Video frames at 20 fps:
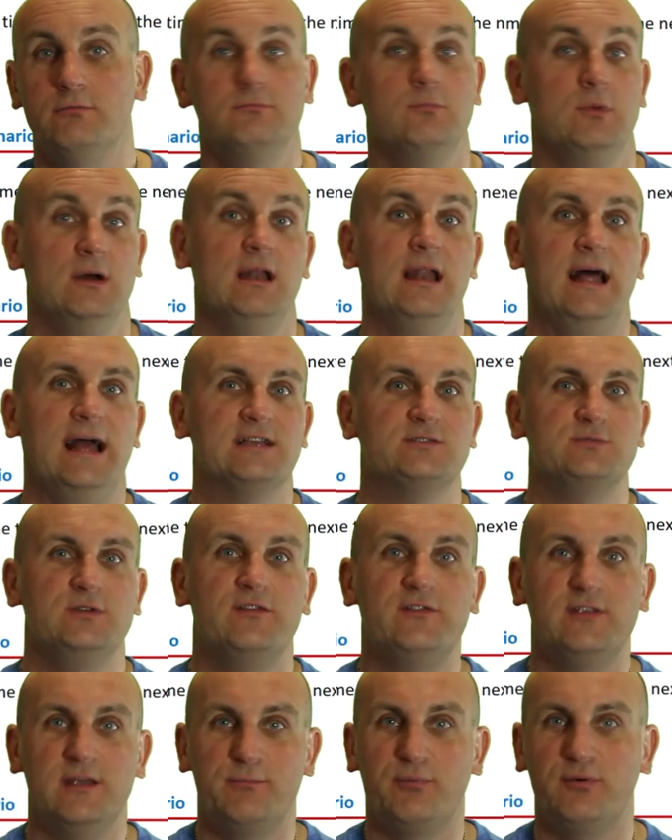Well, as we
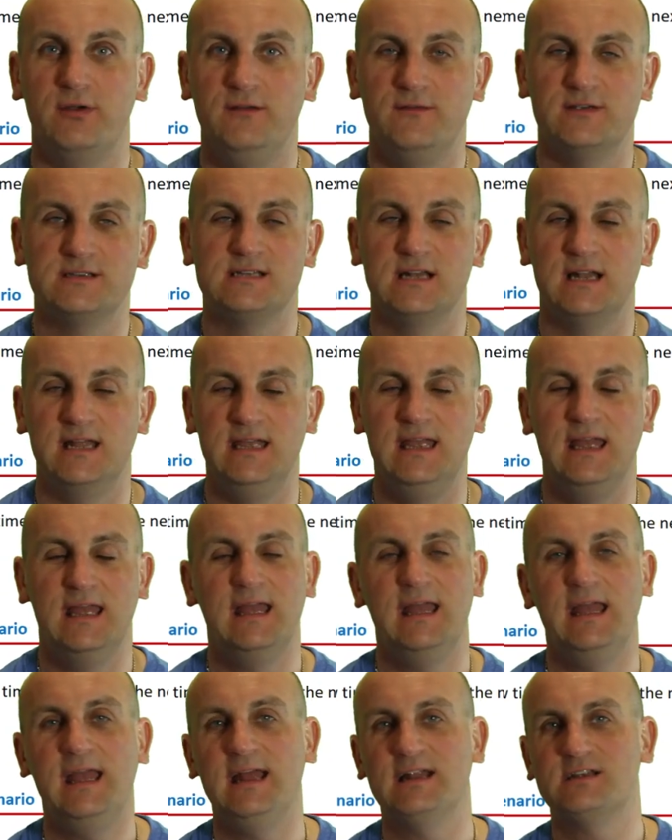said previously,
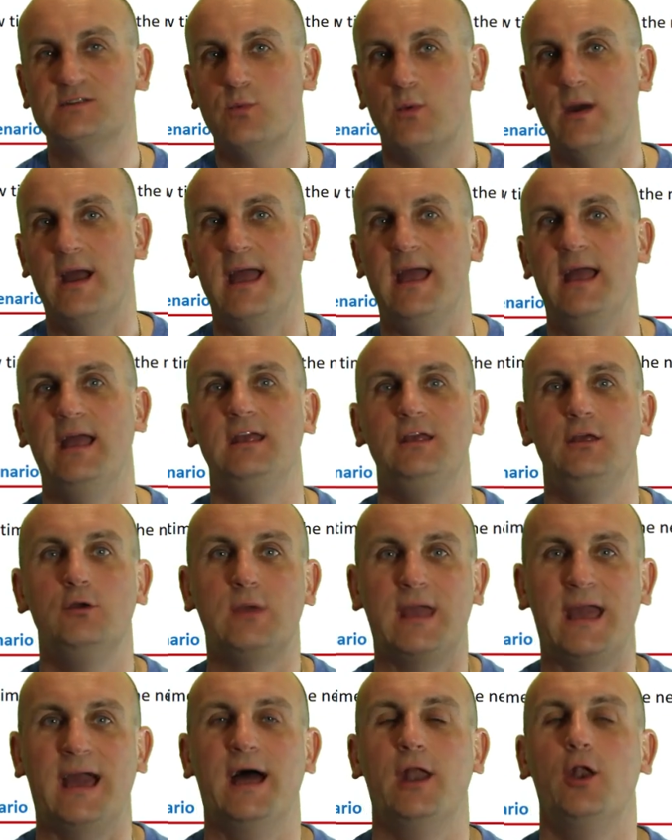it's where you
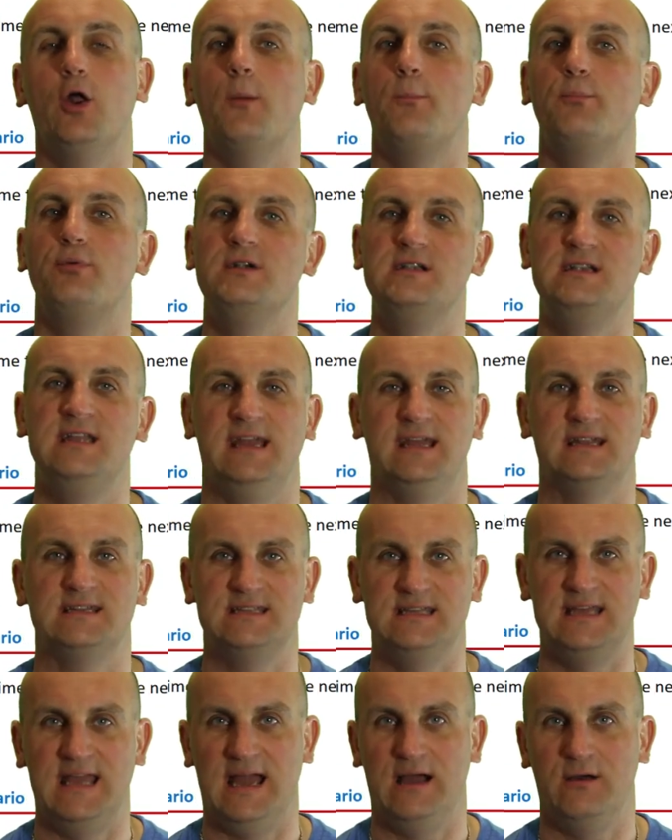cannot predict
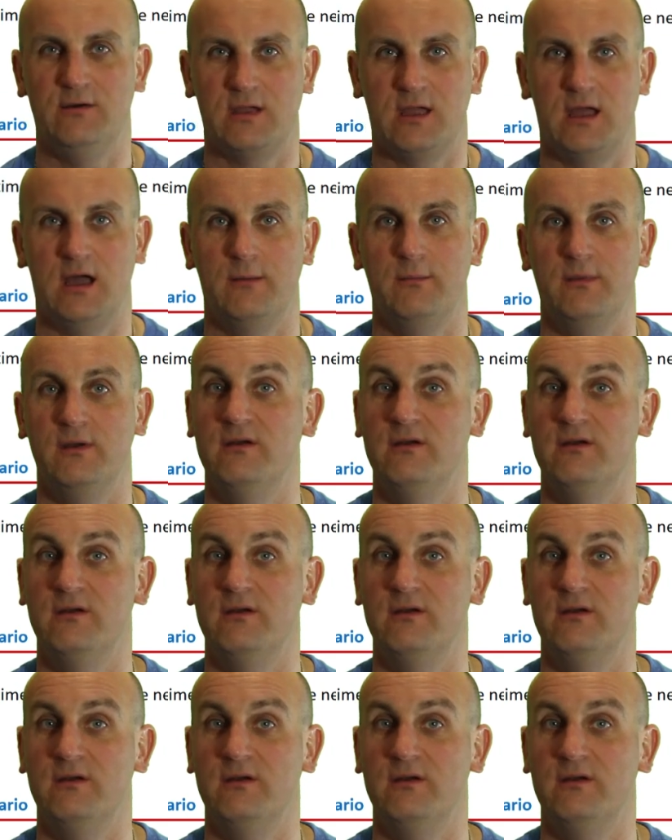the outcome.